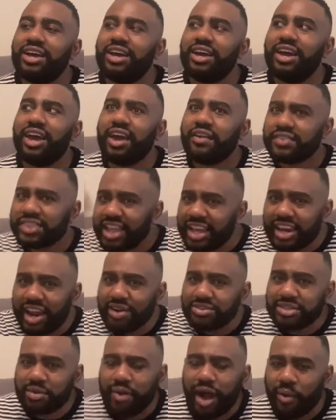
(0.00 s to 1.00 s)
everything that
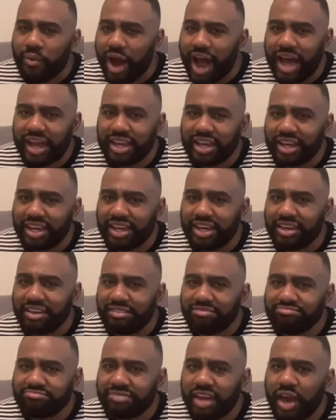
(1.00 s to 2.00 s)
was in my wallet?
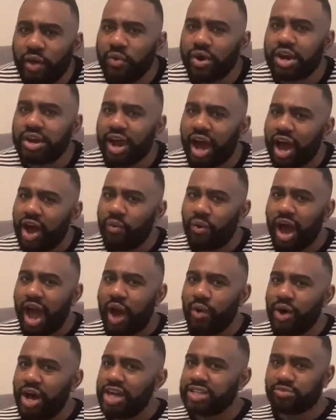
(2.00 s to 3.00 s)
He would have known where
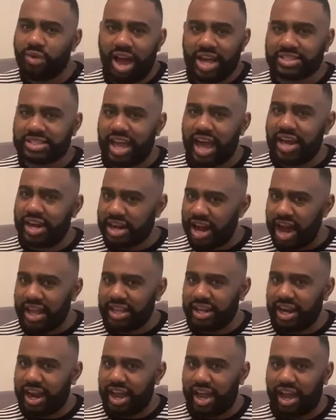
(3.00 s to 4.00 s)
I was when I stayed and all
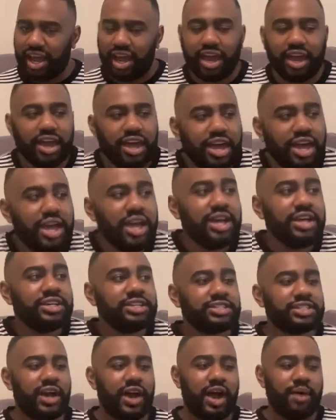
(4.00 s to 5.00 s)
of that.
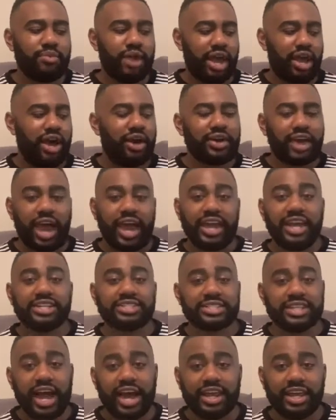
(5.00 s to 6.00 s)
So I'm like, okay, it's
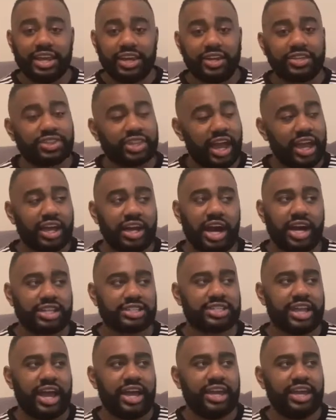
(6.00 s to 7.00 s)
not here. Thank God it's
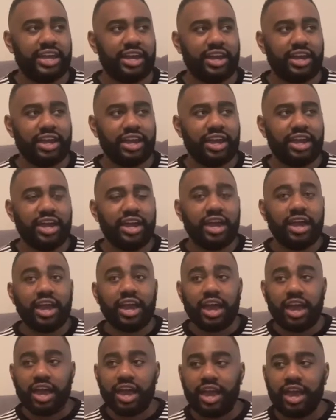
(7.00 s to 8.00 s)
not here.
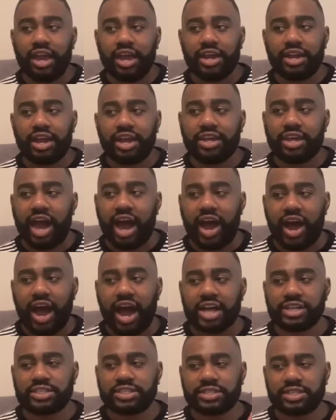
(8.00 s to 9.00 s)
And
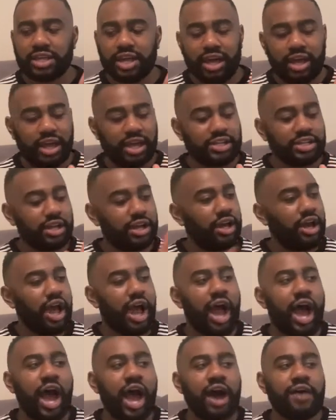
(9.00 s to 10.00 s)
yeah,
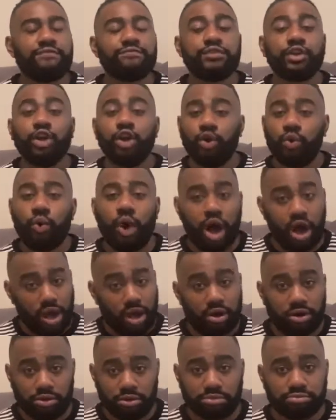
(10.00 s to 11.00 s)
I flew
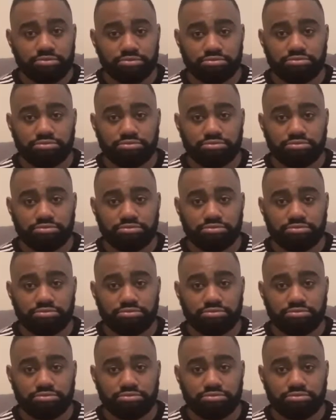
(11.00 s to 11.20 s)
home